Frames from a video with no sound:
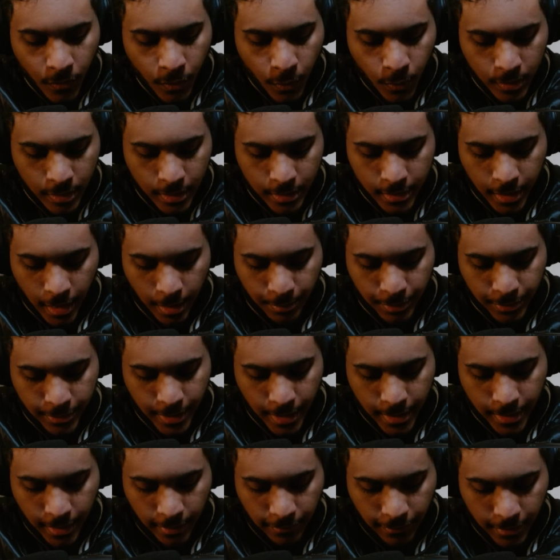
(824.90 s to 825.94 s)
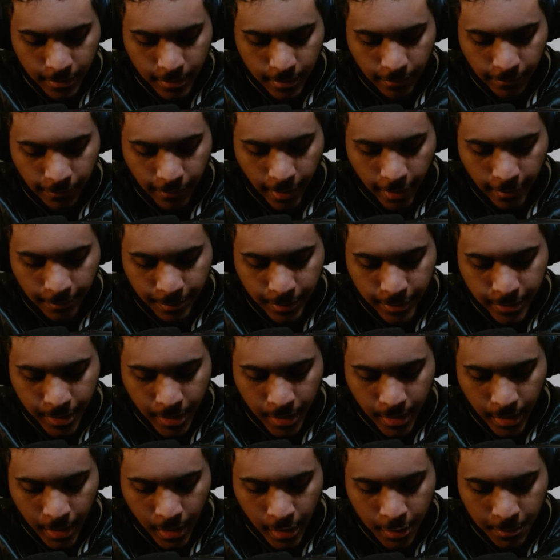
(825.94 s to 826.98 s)
which is 10% defense and 5%
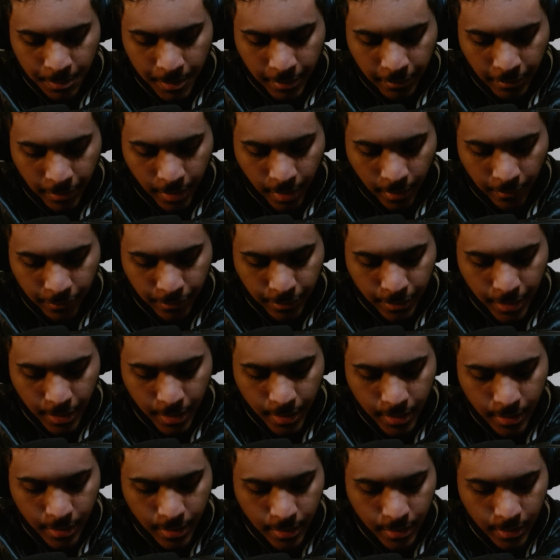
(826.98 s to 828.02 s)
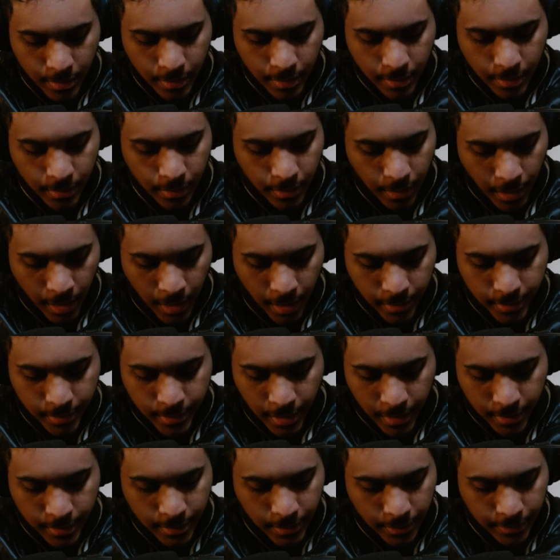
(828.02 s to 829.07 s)
HP recovery.
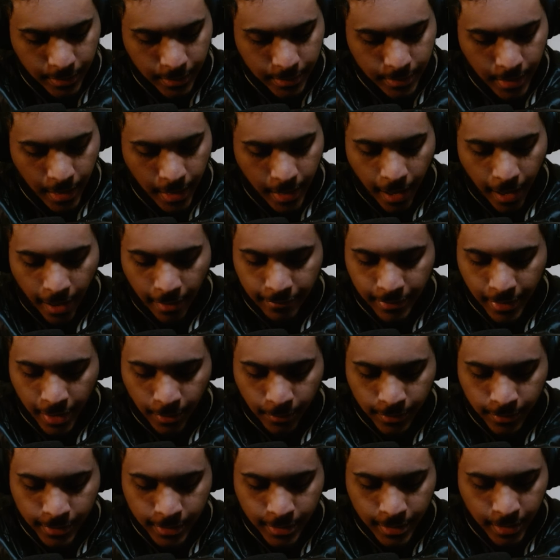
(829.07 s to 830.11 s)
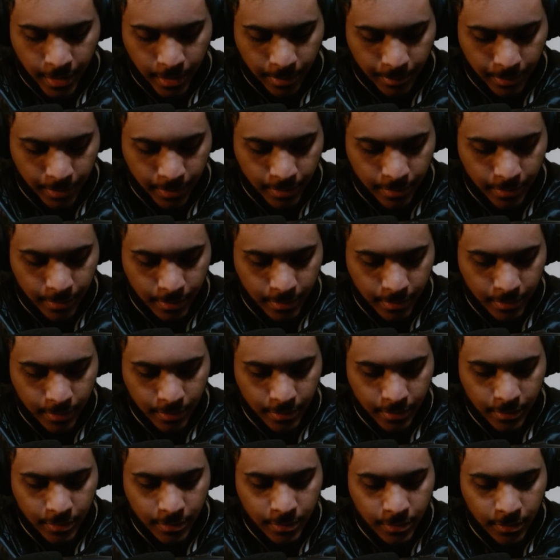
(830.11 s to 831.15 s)
TEQ does not have that with Janemba.
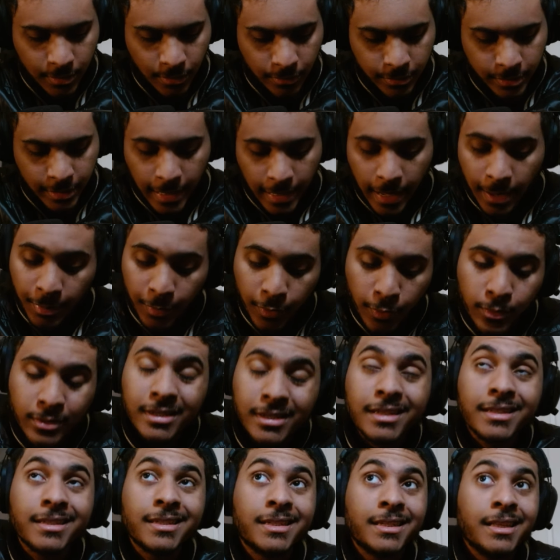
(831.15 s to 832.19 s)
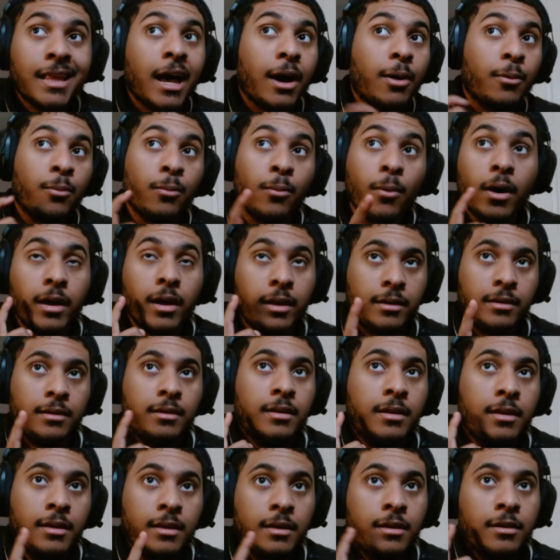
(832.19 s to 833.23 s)
So Janemba, who's in slot 1,
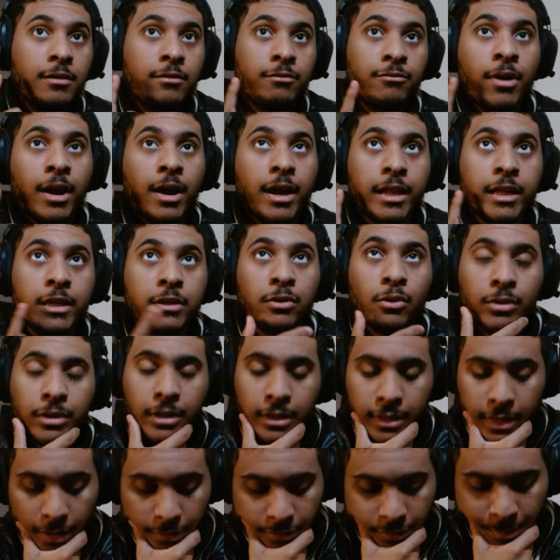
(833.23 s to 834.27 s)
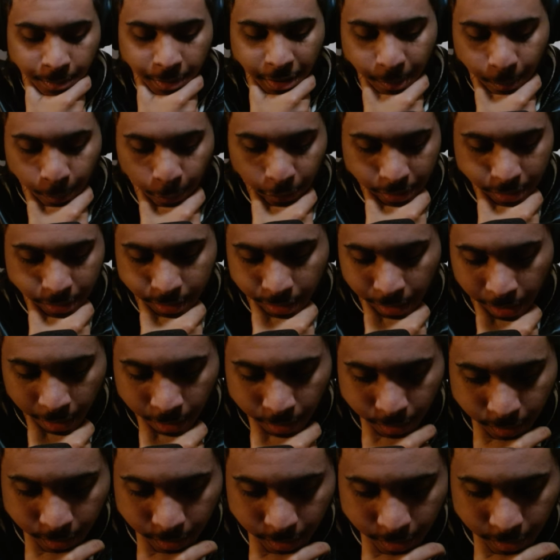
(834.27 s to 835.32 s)
right? He's holding down the big boy slot.
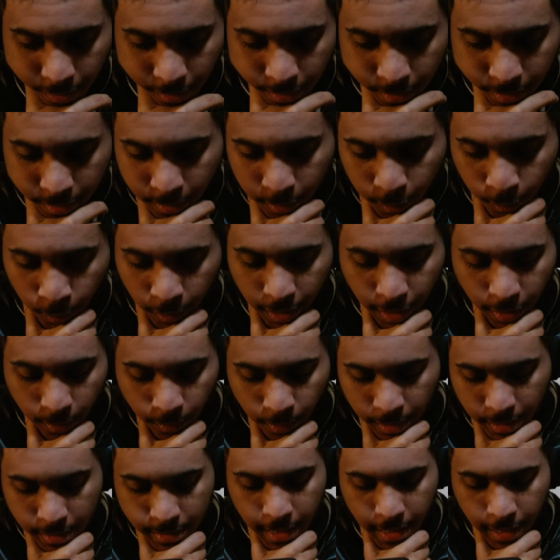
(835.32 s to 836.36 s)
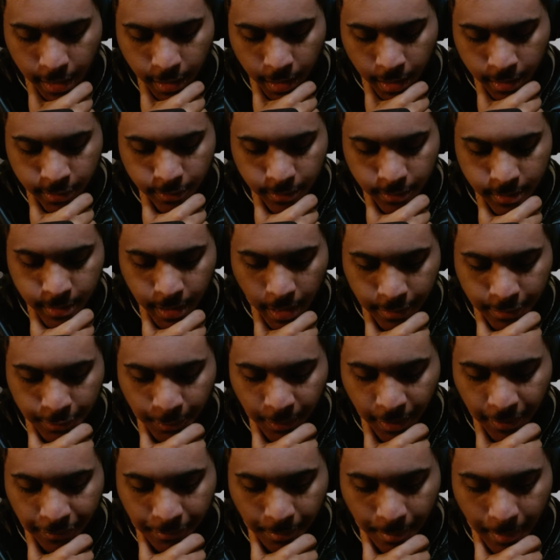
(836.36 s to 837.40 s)
We don't want to take extra stats
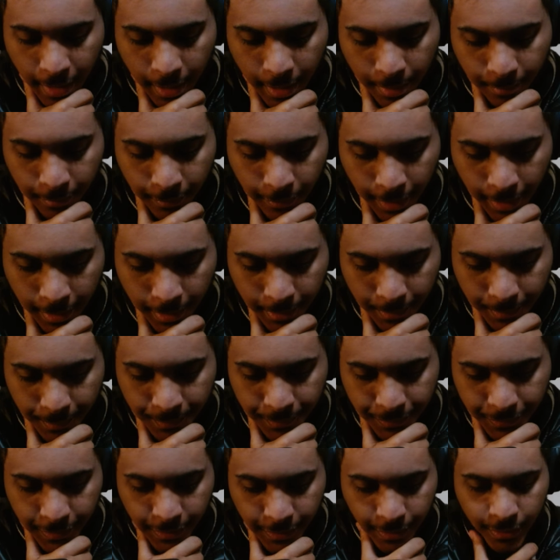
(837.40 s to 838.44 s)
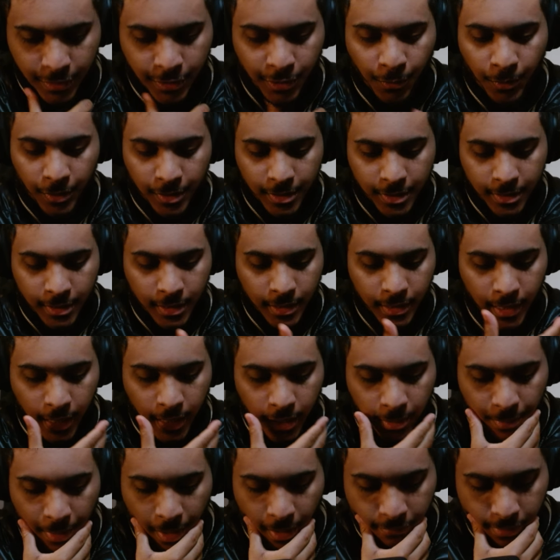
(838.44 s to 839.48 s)
away from him, right? So we're just going to let
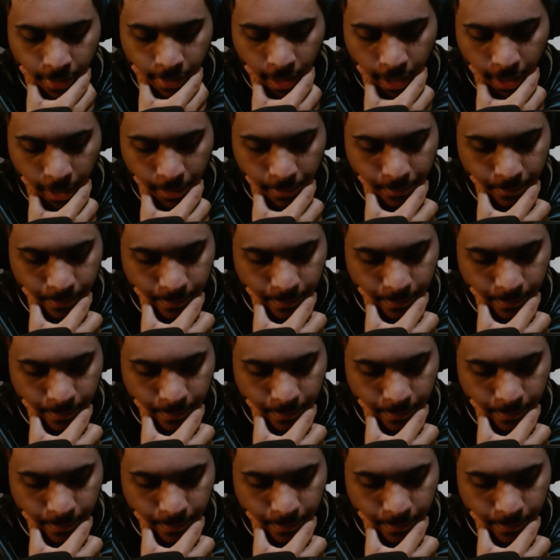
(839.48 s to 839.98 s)
him have that.